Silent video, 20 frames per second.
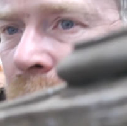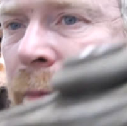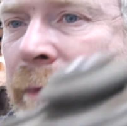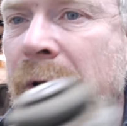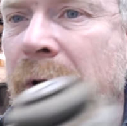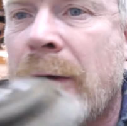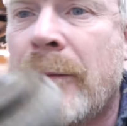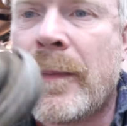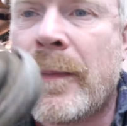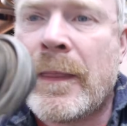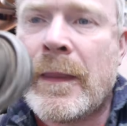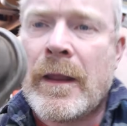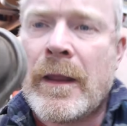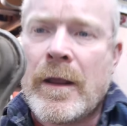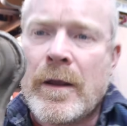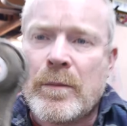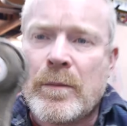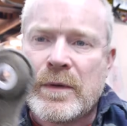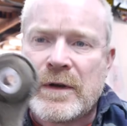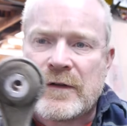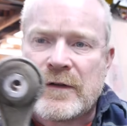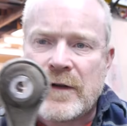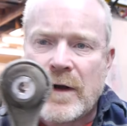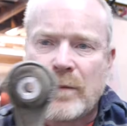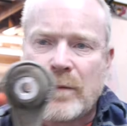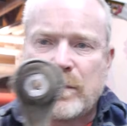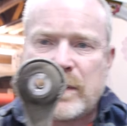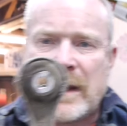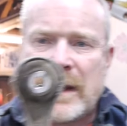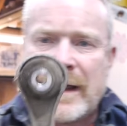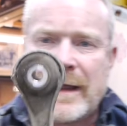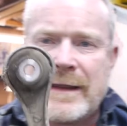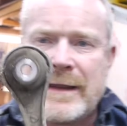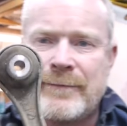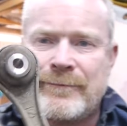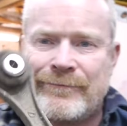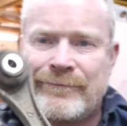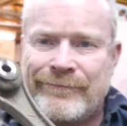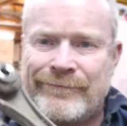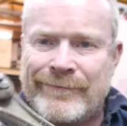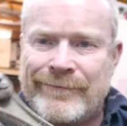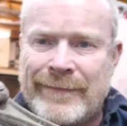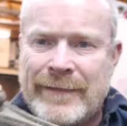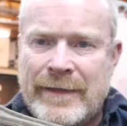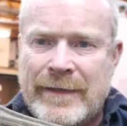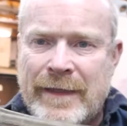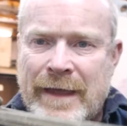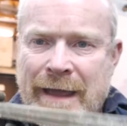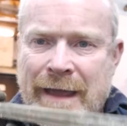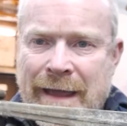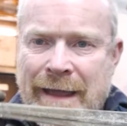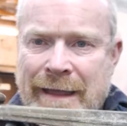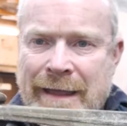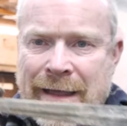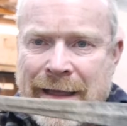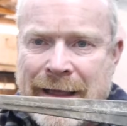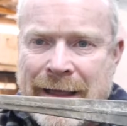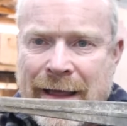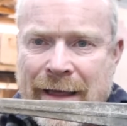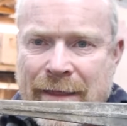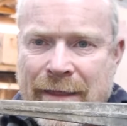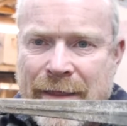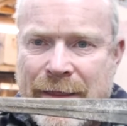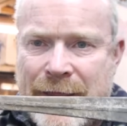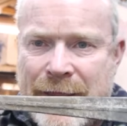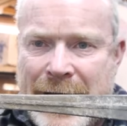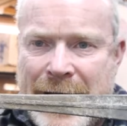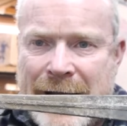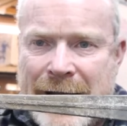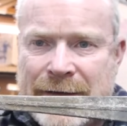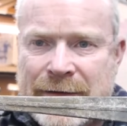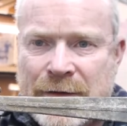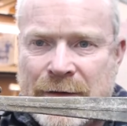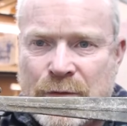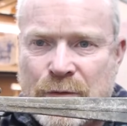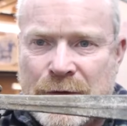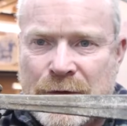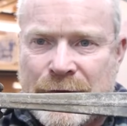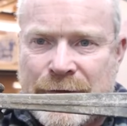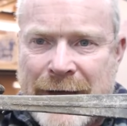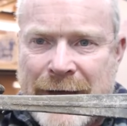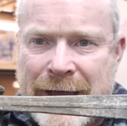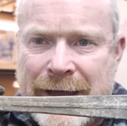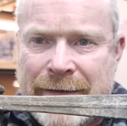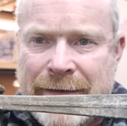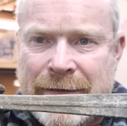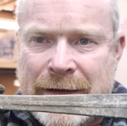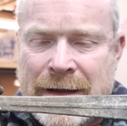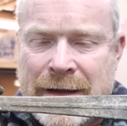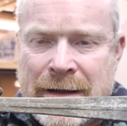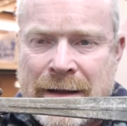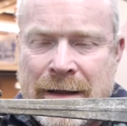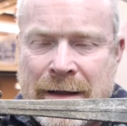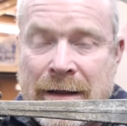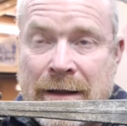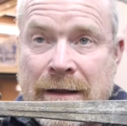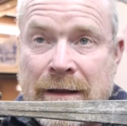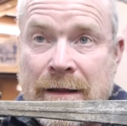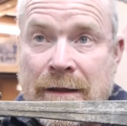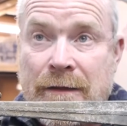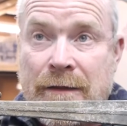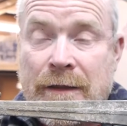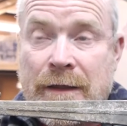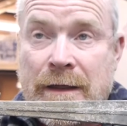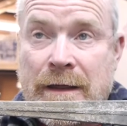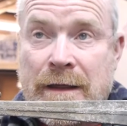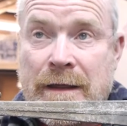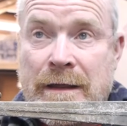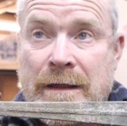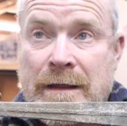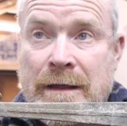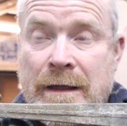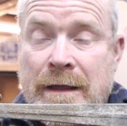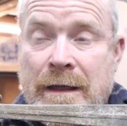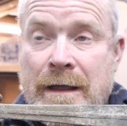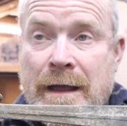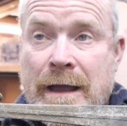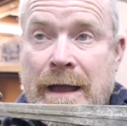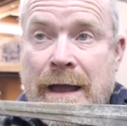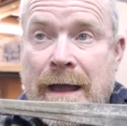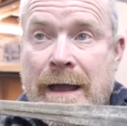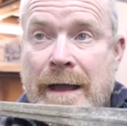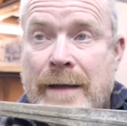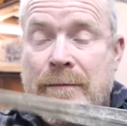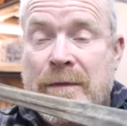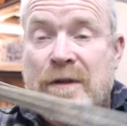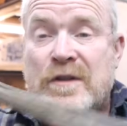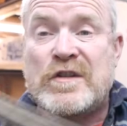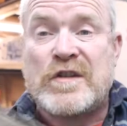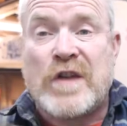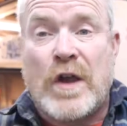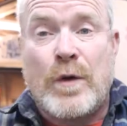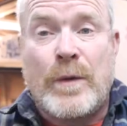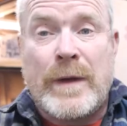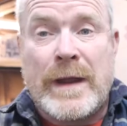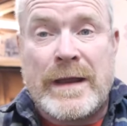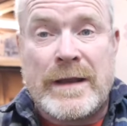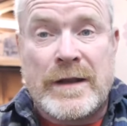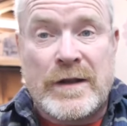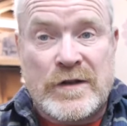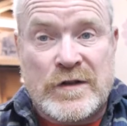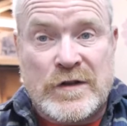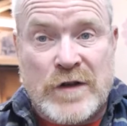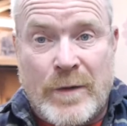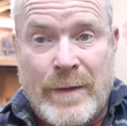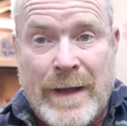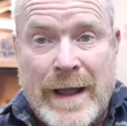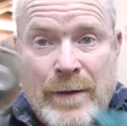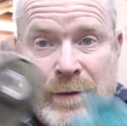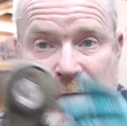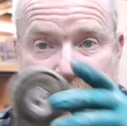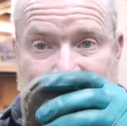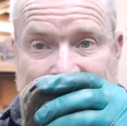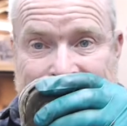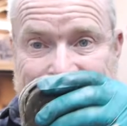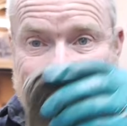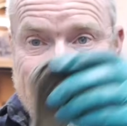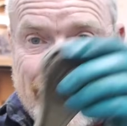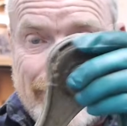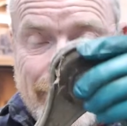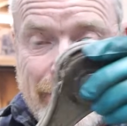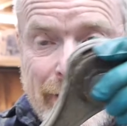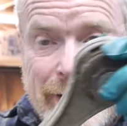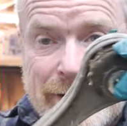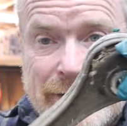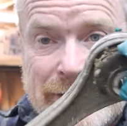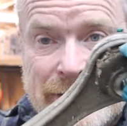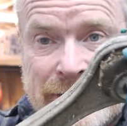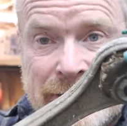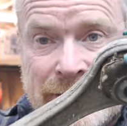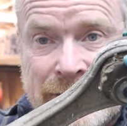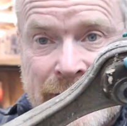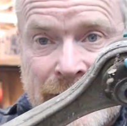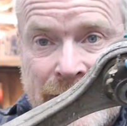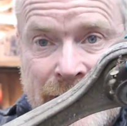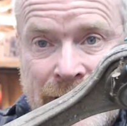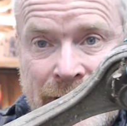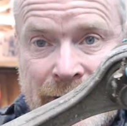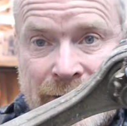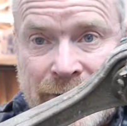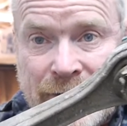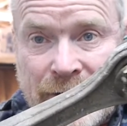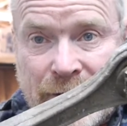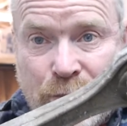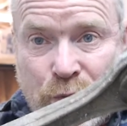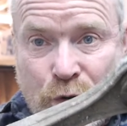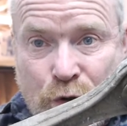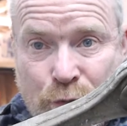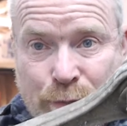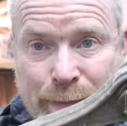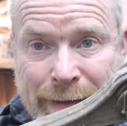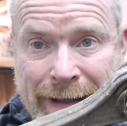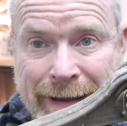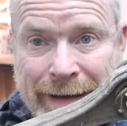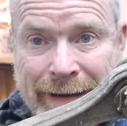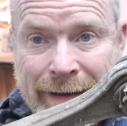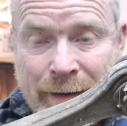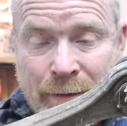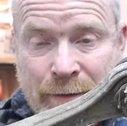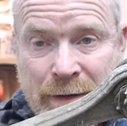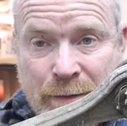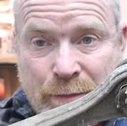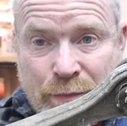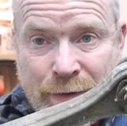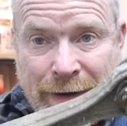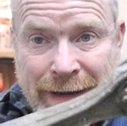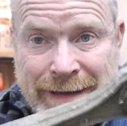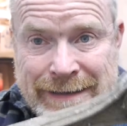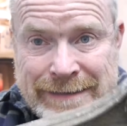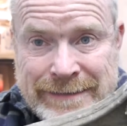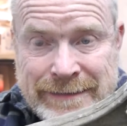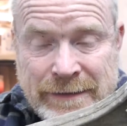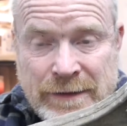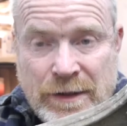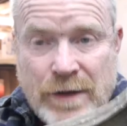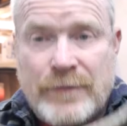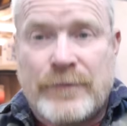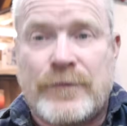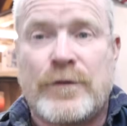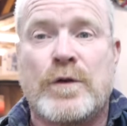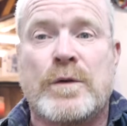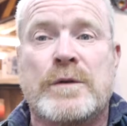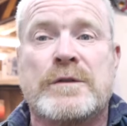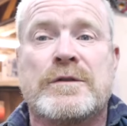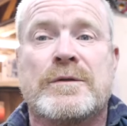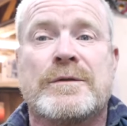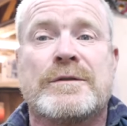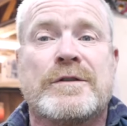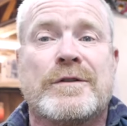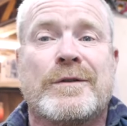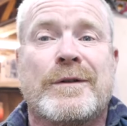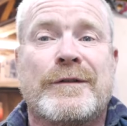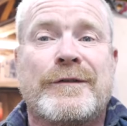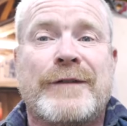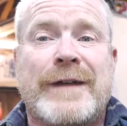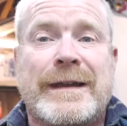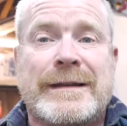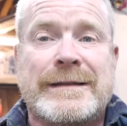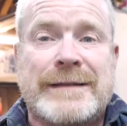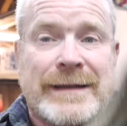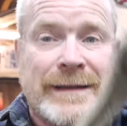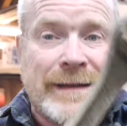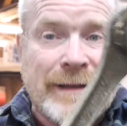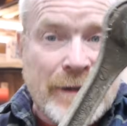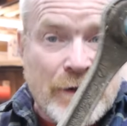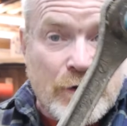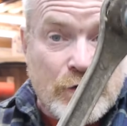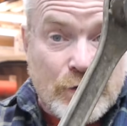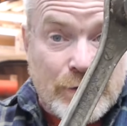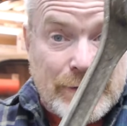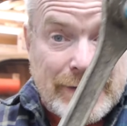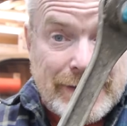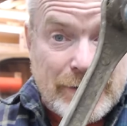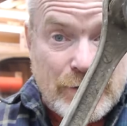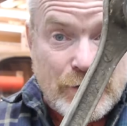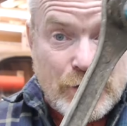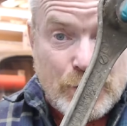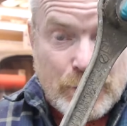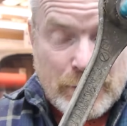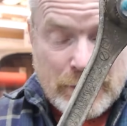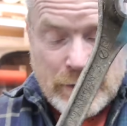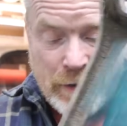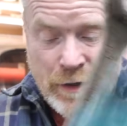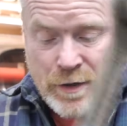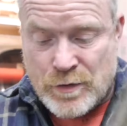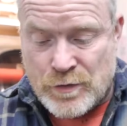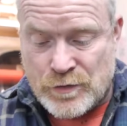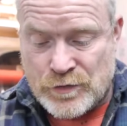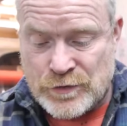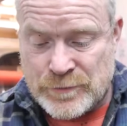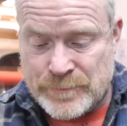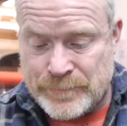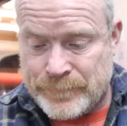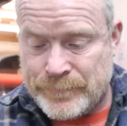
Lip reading: probably not, but it's got play there, and that will vary the toe in and toe out when you accelerate. It's going to pull back. When you brake, it's going to go forward, so it's going to affect it. So I need a new one of those,